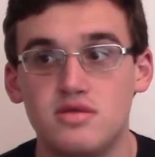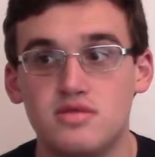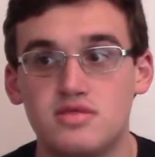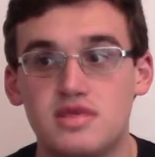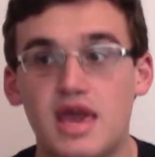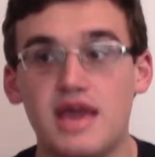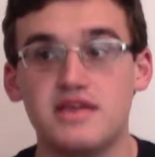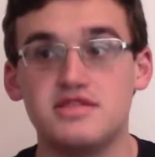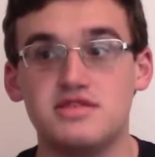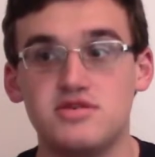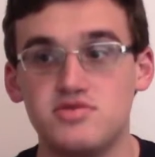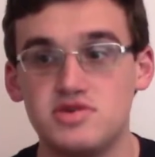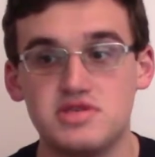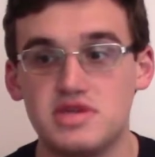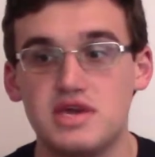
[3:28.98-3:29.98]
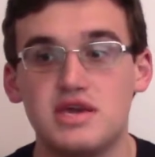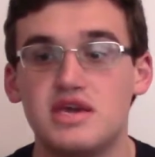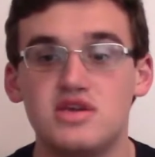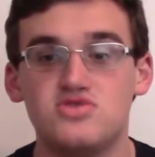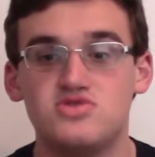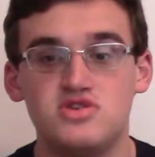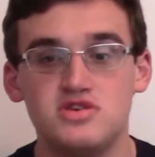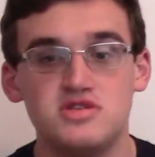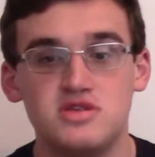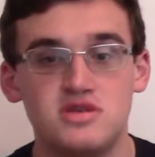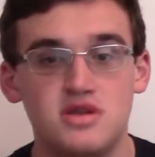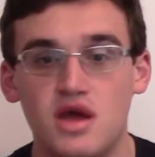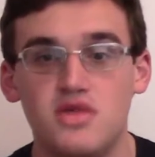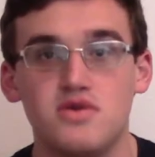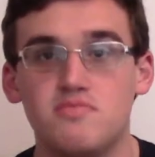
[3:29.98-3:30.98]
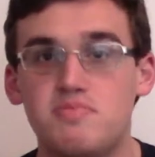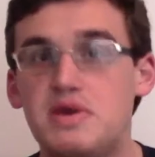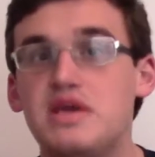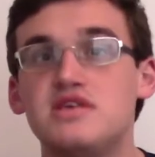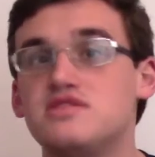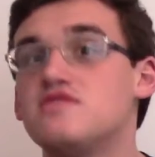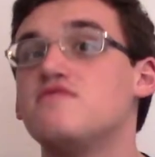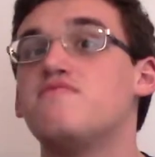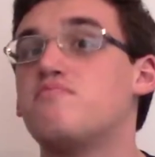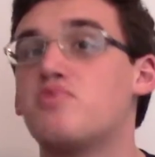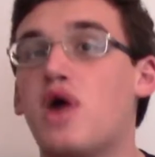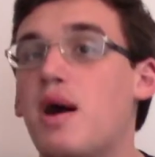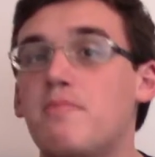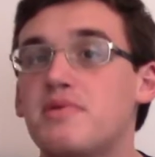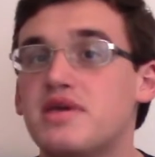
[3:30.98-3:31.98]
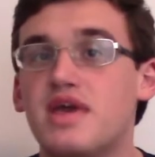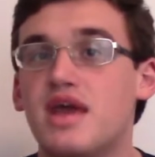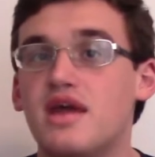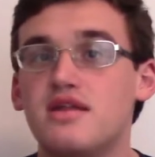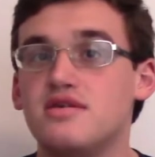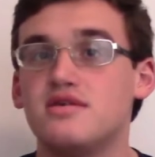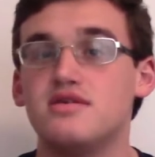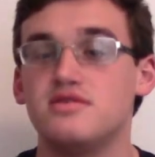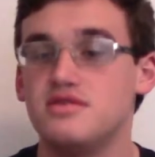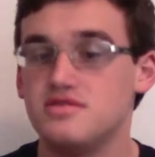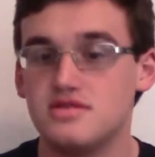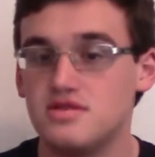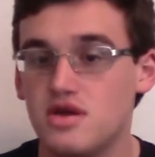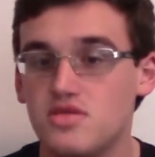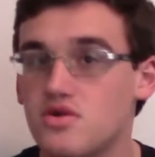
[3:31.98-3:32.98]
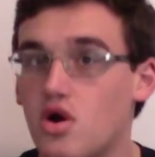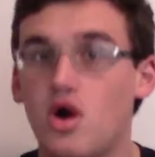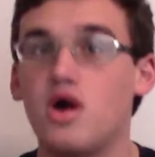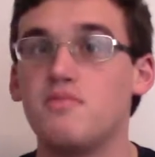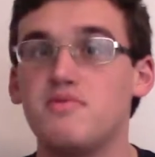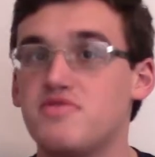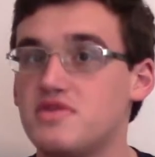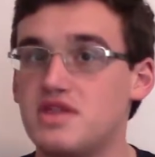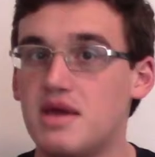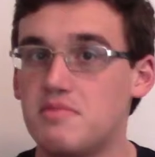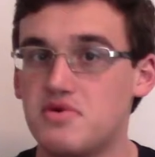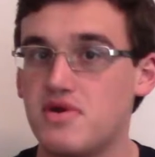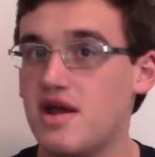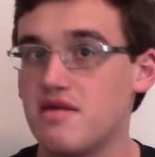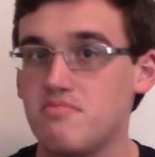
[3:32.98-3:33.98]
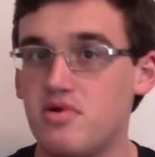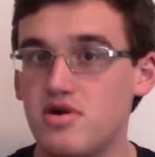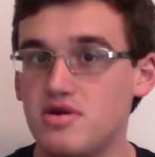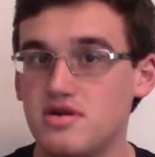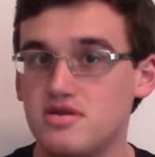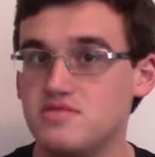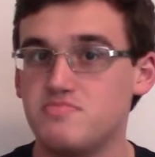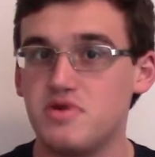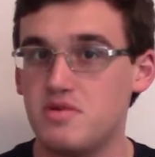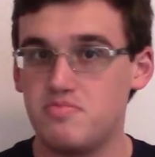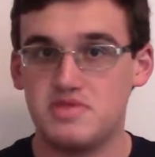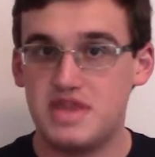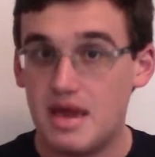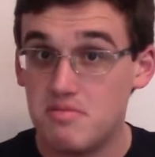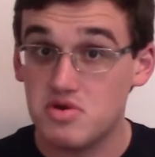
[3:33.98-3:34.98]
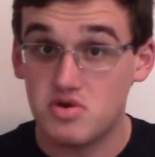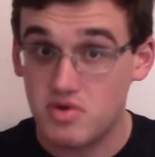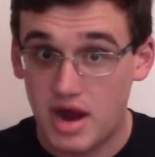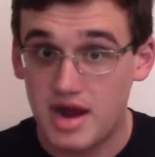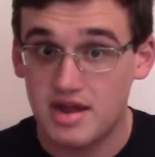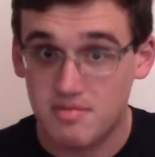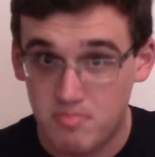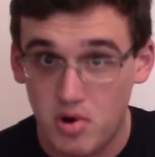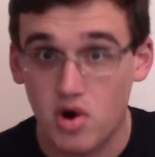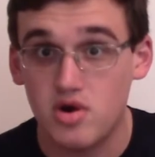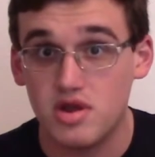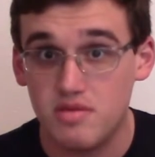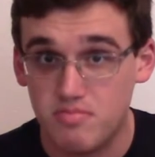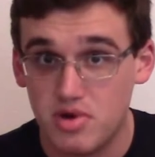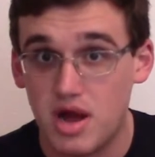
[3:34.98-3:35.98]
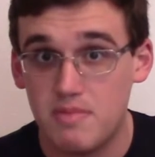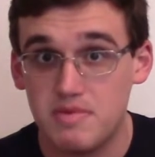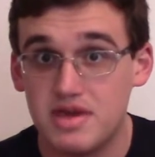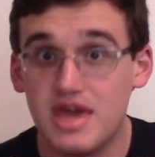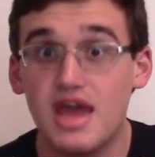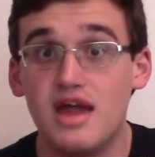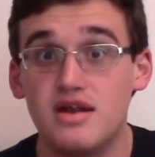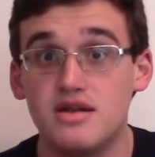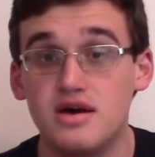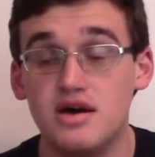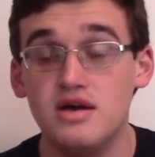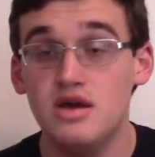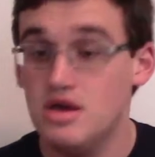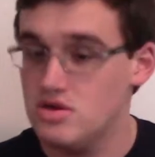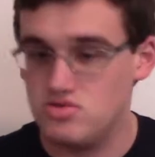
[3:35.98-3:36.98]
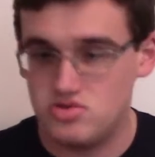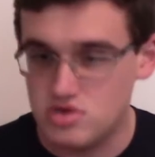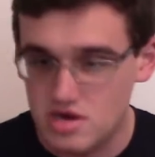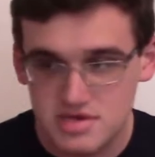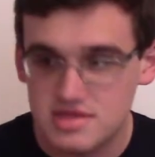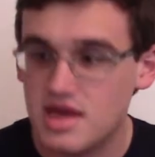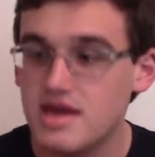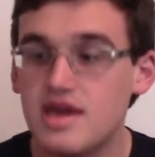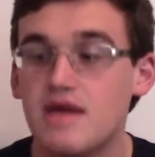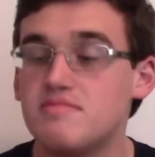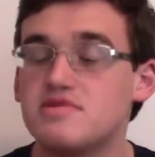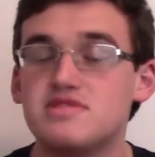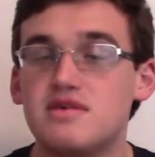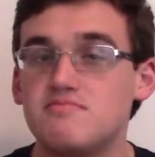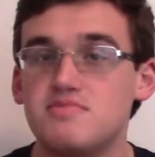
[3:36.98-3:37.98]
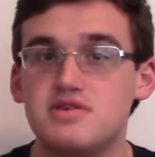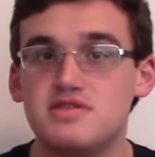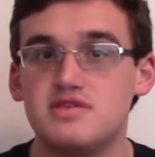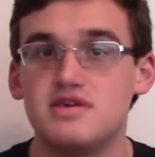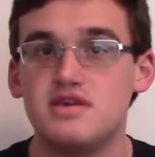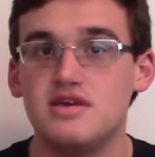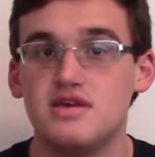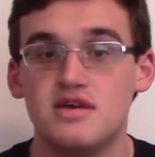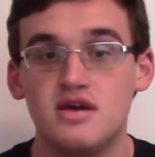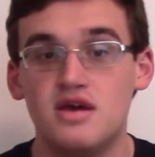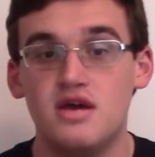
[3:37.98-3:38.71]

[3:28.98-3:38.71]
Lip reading: take seriously. He's just another piece of propaganda. He's another arm of the Democratic Party to spread Democratic Party propaganda, just like MSNBC,